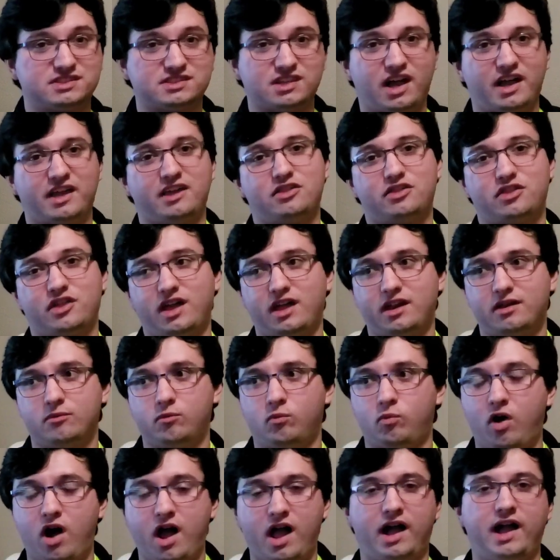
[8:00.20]
Scythe
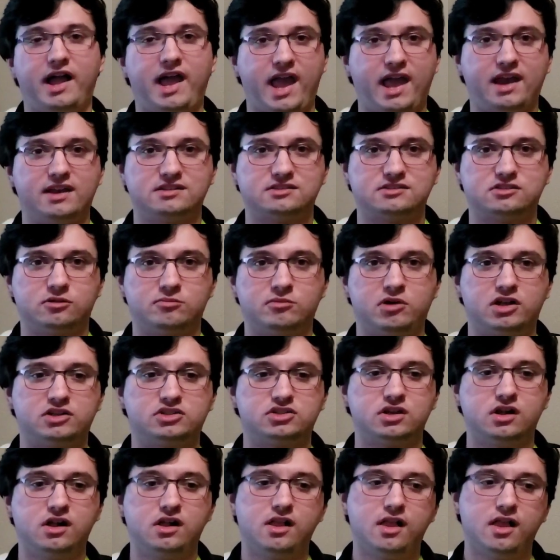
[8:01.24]
and why I hate it so
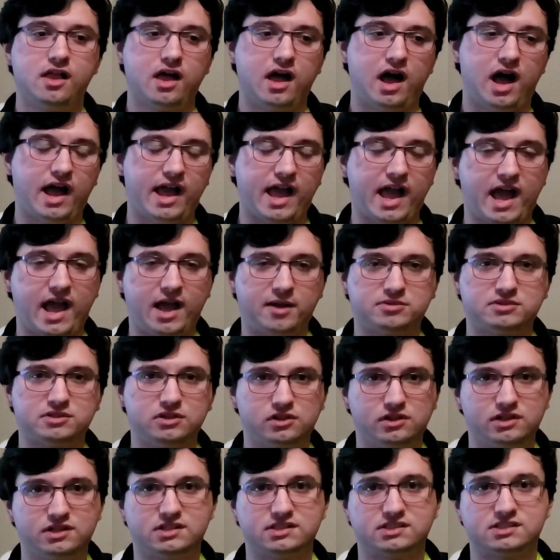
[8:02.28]
much. I
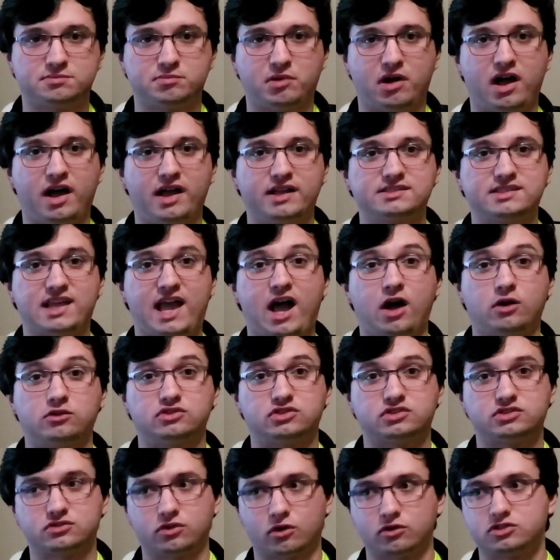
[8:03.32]
absolutely despise how
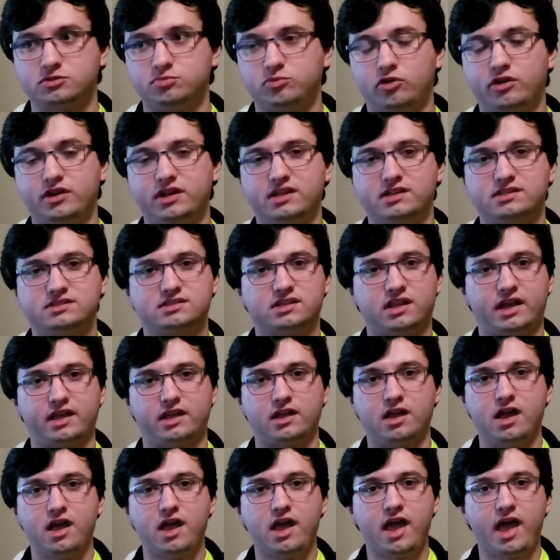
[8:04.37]
searchable it is. Like,
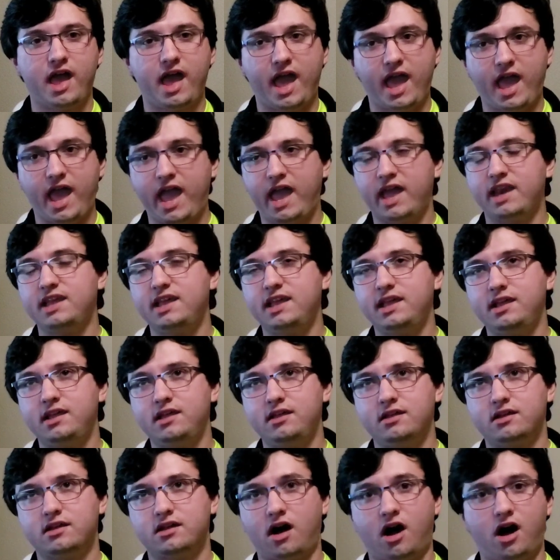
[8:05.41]

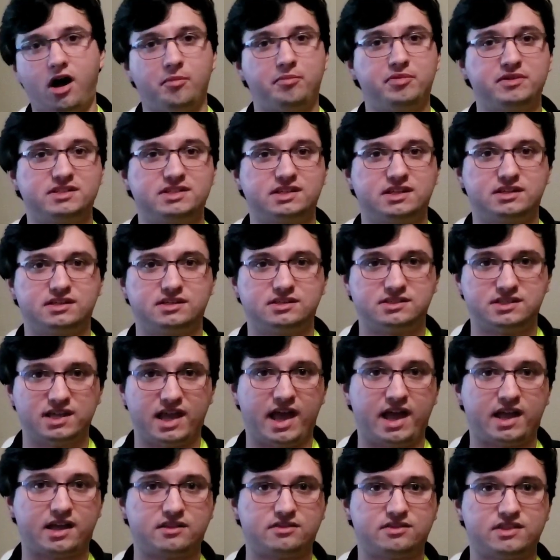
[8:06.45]
any competent
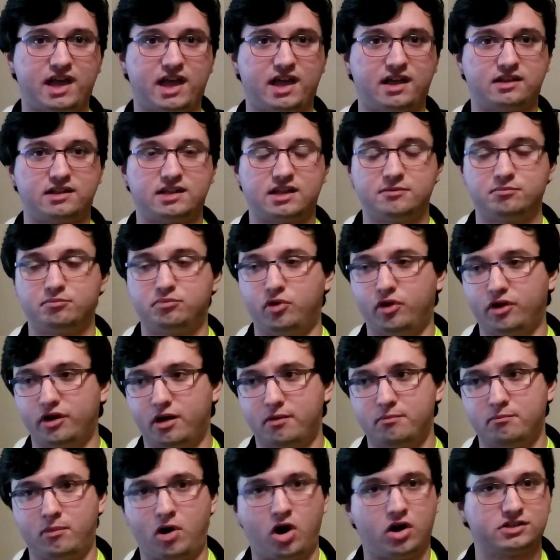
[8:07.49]
deck that can put
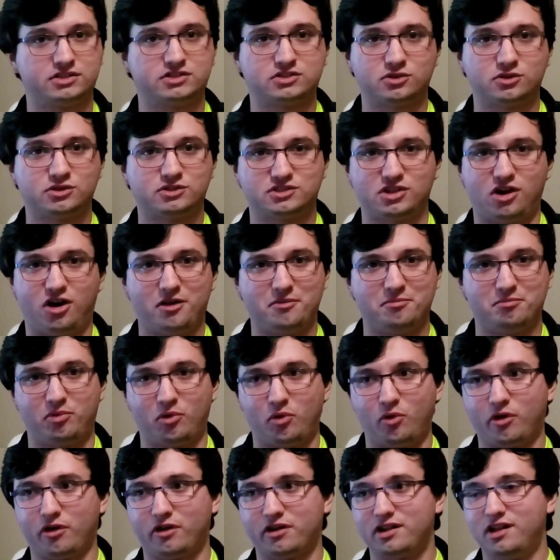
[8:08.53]
up monsters on
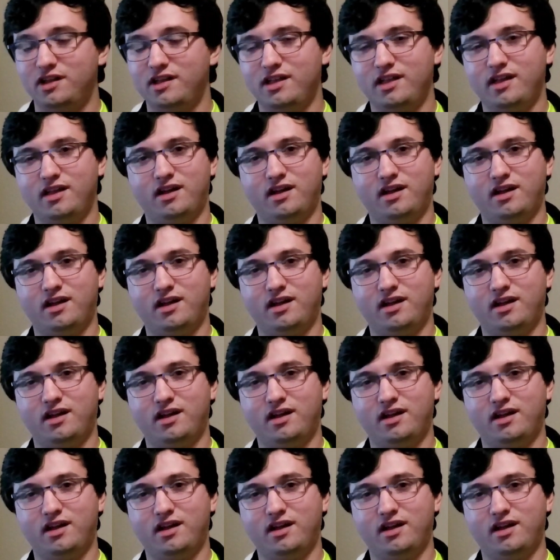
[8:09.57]
board,